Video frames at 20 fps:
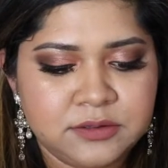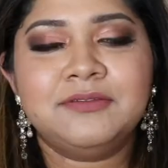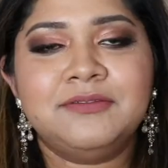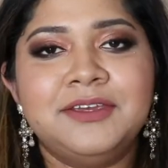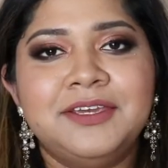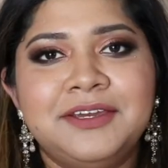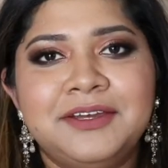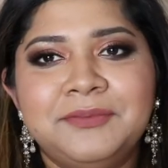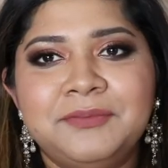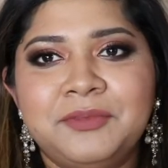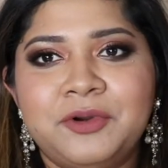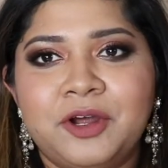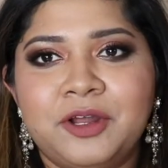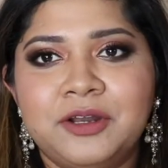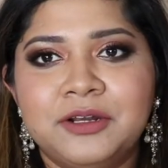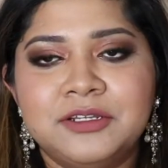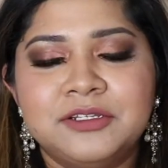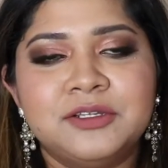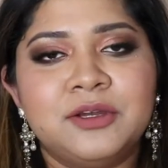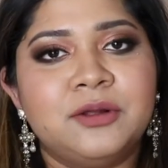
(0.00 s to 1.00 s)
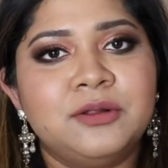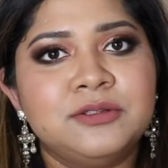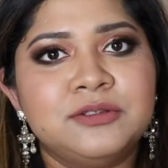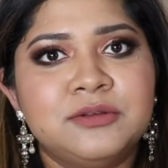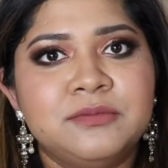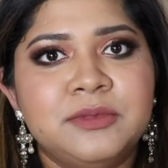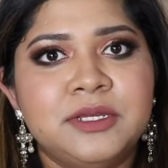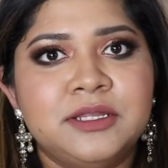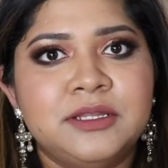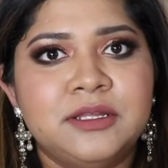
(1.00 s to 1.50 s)
Vegan products
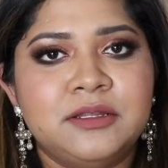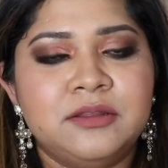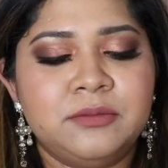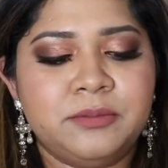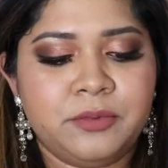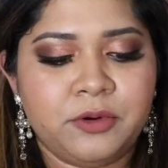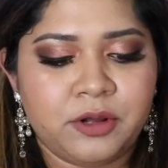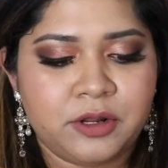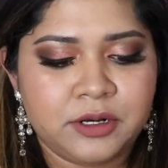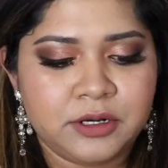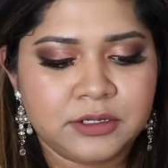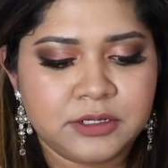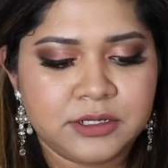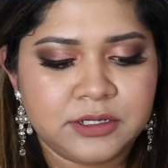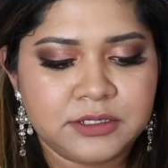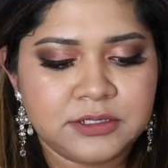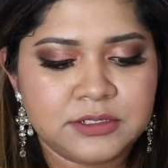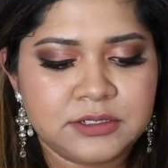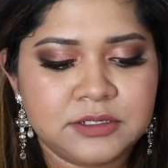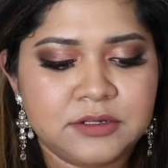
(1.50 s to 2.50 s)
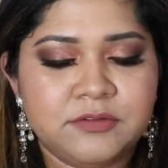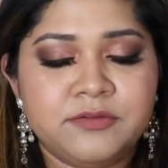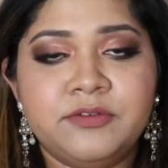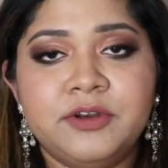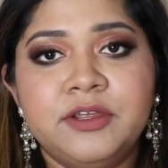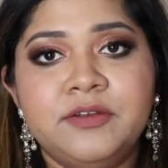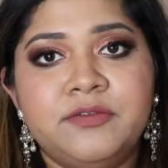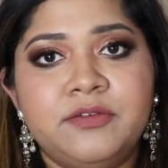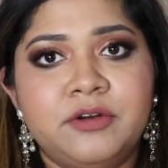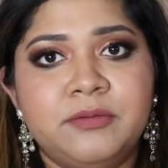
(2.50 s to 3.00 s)
also mean that the product is
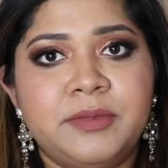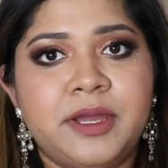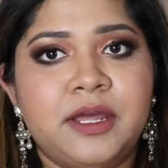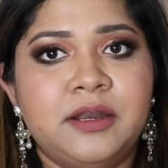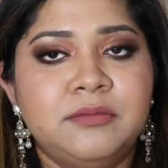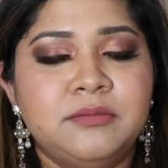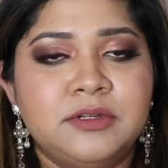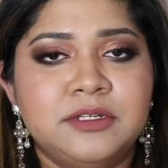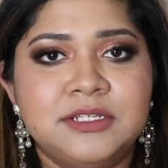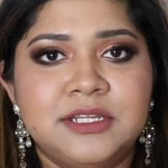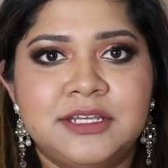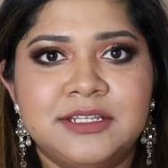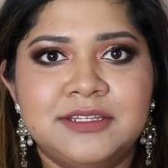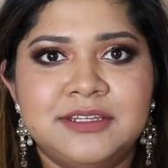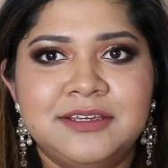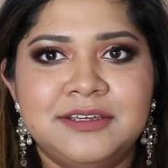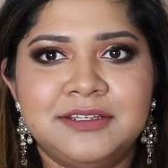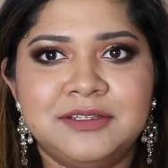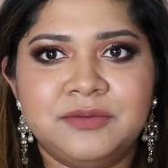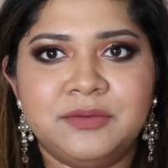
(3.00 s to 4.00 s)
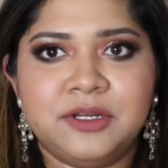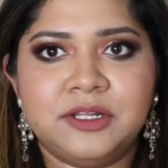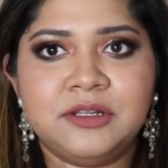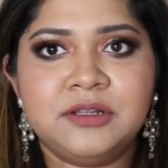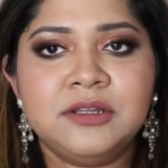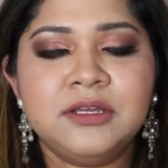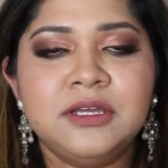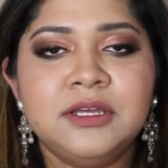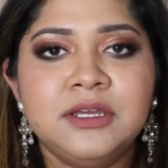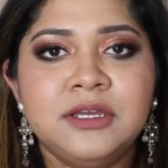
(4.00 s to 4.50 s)
free from animal testing as
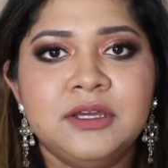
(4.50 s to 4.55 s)
well,